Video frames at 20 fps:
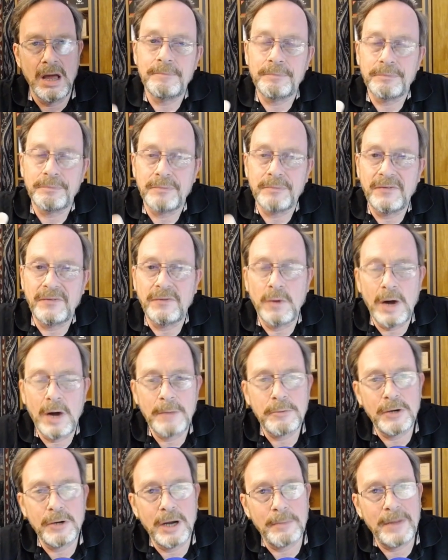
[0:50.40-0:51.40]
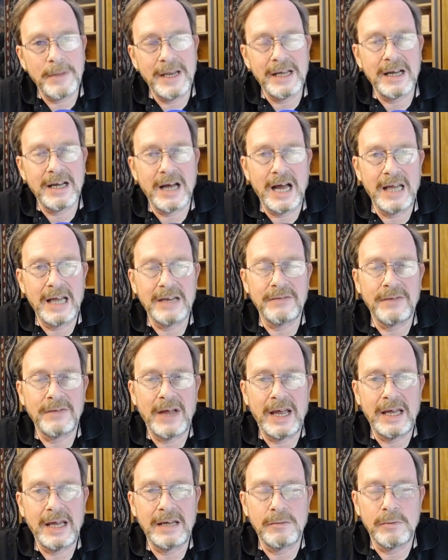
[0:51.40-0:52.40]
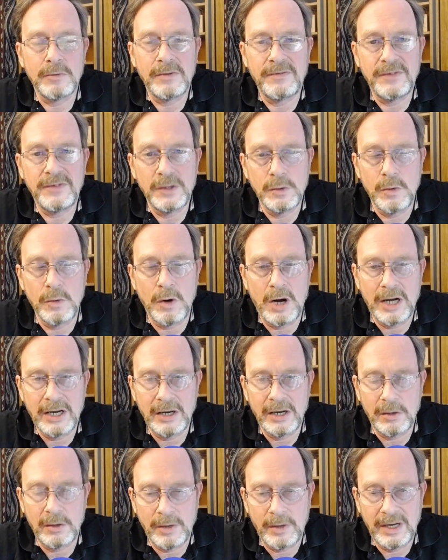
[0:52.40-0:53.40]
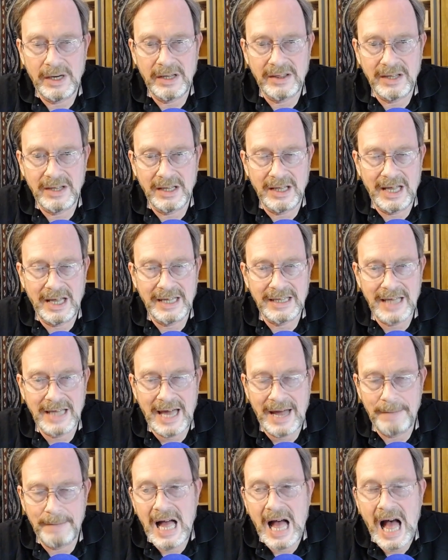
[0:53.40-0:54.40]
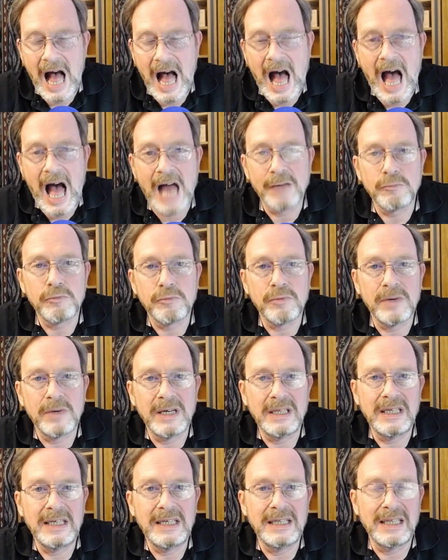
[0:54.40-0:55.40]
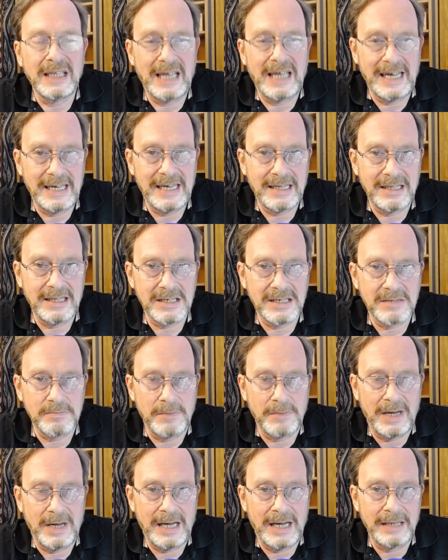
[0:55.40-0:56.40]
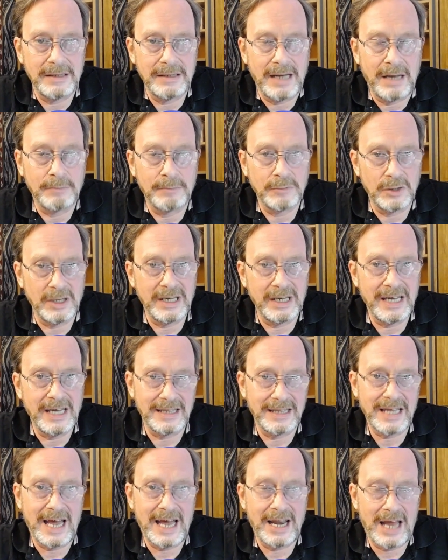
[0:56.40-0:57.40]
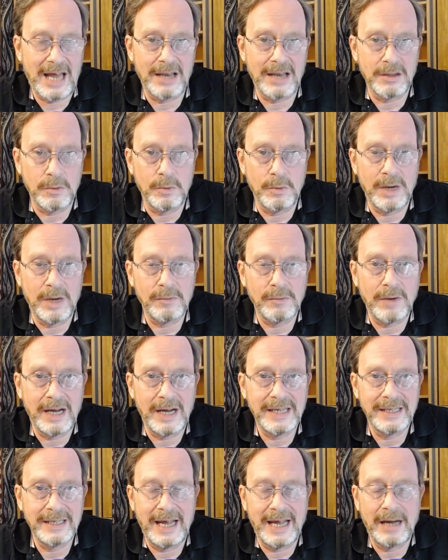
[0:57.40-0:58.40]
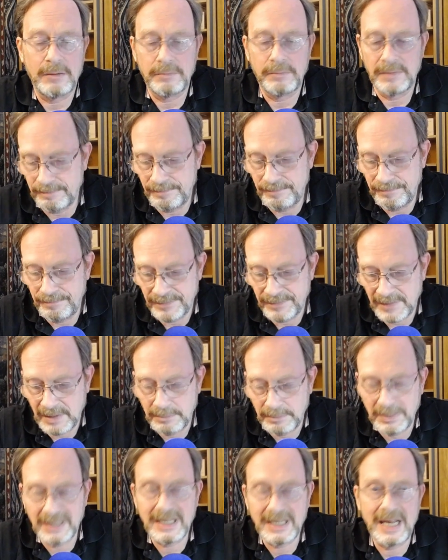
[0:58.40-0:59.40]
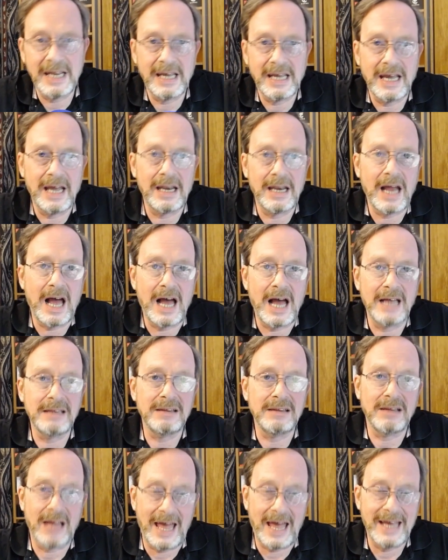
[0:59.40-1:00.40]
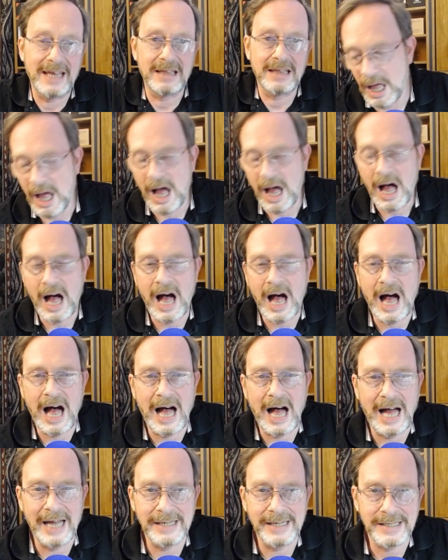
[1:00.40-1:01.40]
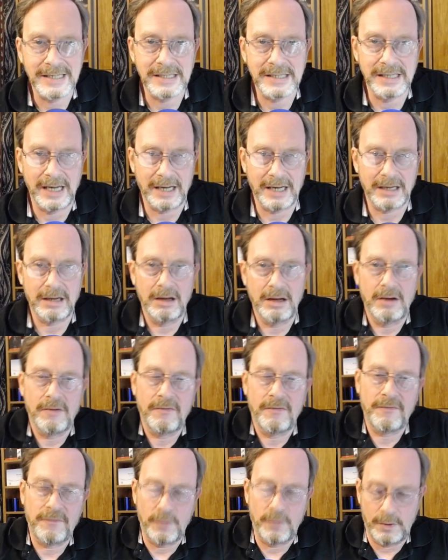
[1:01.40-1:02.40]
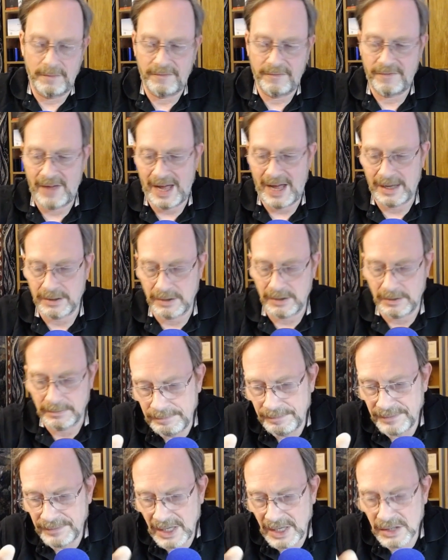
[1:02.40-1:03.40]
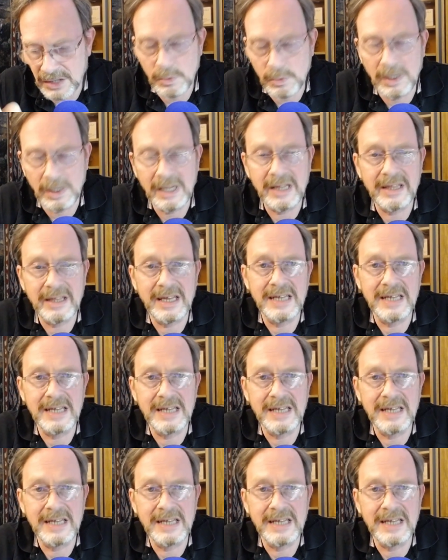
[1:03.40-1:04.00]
before I put up any kind of a review on it or anything like that. I really like this mod. I'm going to get that out of the way right now. But then again, I like the iStick form factor. It's one of the things